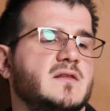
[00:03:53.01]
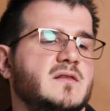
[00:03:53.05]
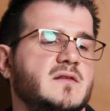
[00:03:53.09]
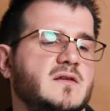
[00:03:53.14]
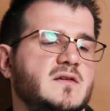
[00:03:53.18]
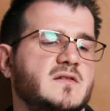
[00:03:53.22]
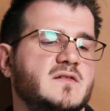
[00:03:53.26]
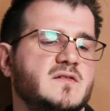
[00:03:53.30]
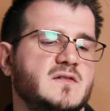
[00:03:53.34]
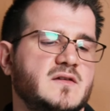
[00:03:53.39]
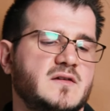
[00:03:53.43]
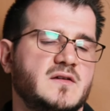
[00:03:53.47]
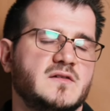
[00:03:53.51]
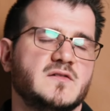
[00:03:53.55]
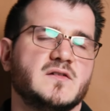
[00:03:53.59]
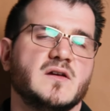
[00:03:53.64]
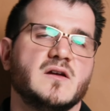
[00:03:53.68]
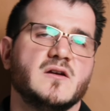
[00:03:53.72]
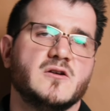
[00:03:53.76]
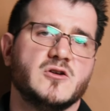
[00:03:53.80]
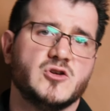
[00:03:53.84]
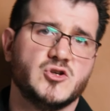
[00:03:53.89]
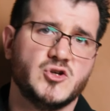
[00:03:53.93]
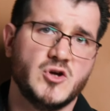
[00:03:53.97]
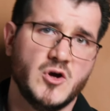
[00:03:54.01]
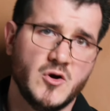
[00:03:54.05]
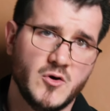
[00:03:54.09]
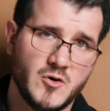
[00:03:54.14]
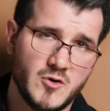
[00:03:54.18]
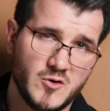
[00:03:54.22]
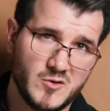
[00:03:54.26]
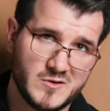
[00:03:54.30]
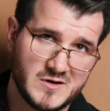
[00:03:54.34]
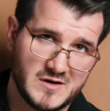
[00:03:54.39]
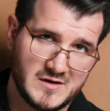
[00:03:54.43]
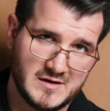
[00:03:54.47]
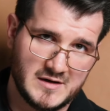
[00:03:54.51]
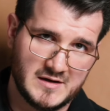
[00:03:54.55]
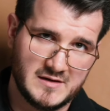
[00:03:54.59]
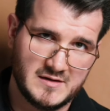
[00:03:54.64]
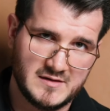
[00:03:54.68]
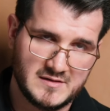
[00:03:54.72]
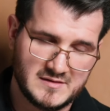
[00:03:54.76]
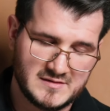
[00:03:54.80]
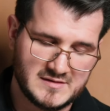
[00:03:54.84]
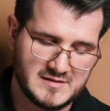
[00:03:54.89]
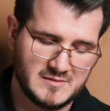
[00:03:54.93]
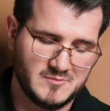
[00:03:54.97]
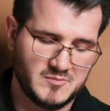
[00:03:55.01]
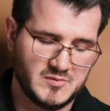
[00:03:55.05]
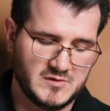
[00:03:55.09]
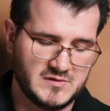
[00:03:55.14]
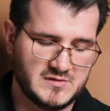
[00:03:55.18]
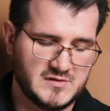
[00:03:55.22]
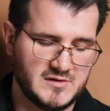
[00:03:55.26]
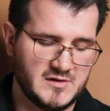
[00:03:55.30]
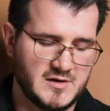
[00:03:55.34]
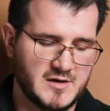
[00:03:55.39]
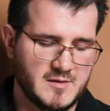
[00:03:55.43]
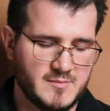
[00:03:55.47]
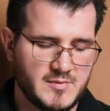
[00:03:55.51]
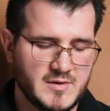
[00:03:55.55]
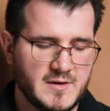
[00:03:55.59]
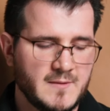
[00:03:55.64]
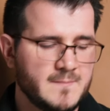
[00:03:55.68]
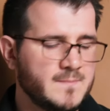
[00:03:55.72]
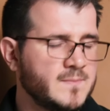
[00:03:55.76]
This is coconut simple syrup.